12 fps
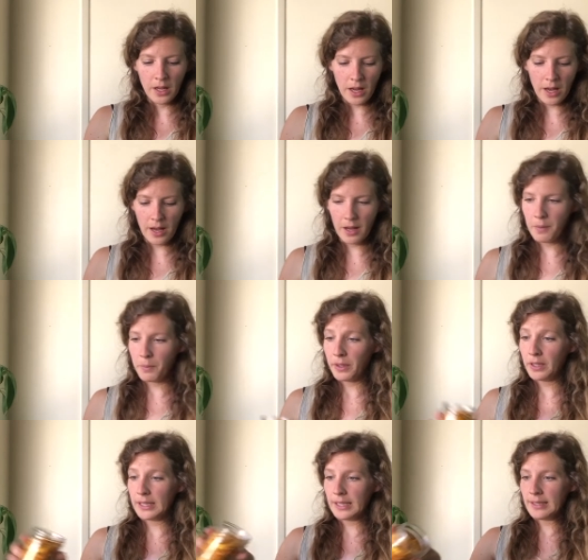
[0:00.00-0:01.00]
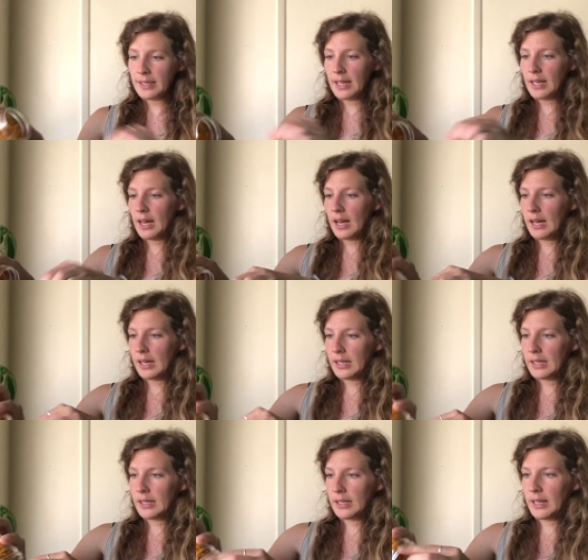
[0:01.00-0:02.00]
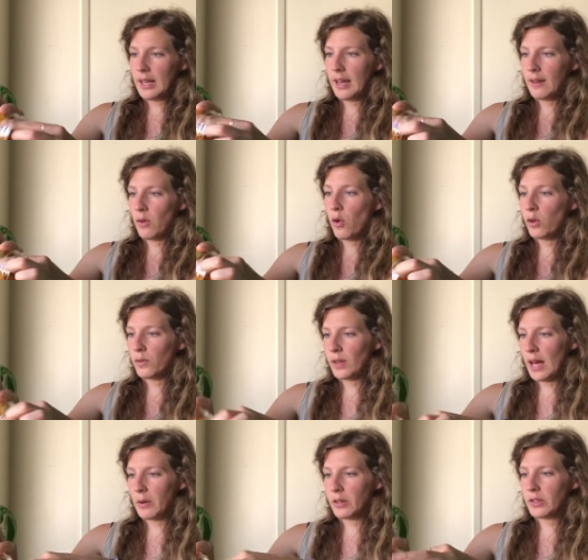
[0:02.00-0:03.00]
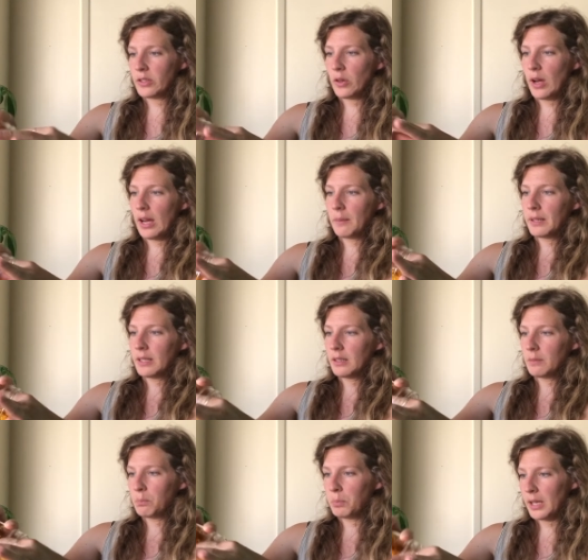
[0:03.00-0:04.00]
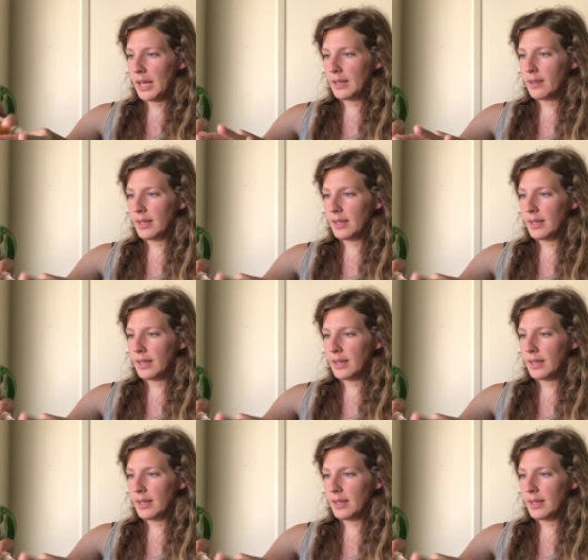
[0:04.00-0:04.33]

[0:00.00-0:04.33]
but like I said, I have whole flowers, so I'm gonna blend